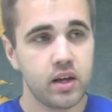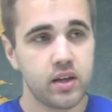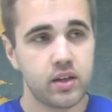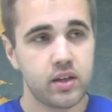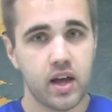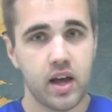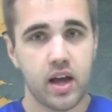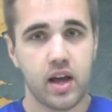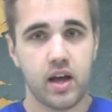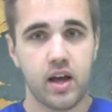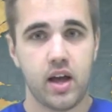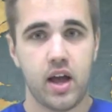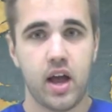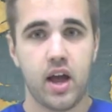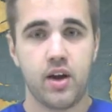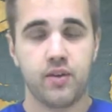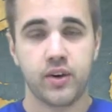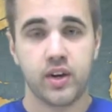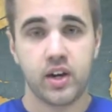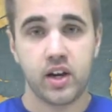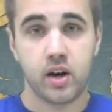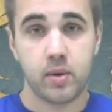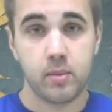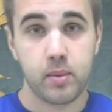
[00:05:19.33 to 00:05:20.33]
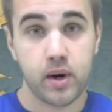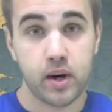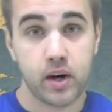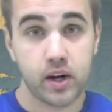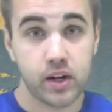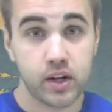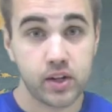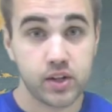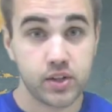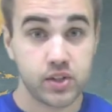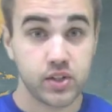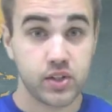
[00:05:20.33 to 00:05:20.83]
that African
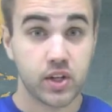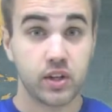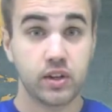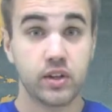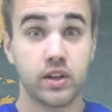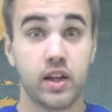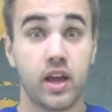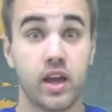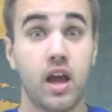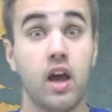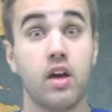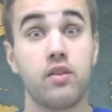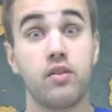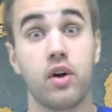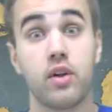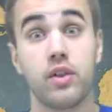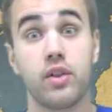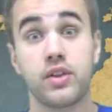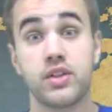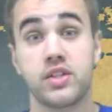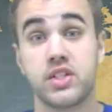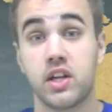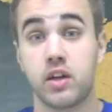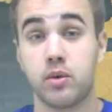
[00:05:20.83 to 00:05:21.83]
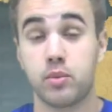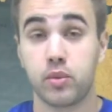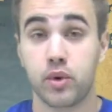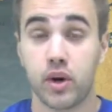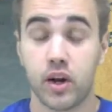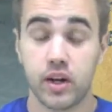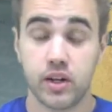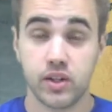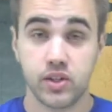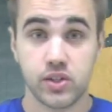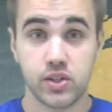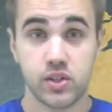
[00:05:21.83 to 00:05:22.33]
Americans suddenly have all the same
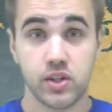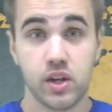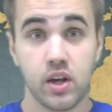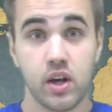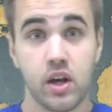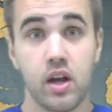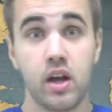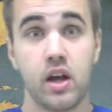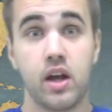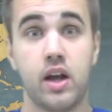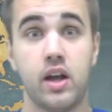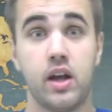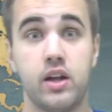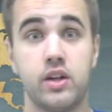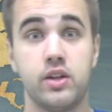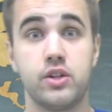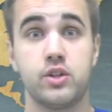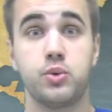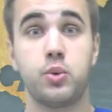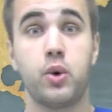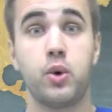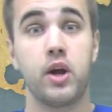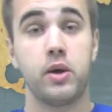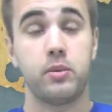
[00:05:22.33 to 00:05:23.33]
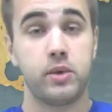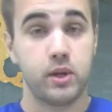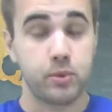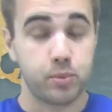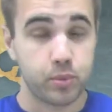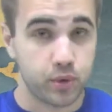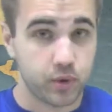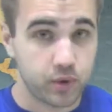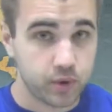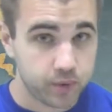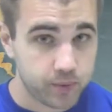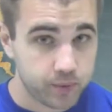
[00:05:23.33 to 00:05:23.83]
rights as white people.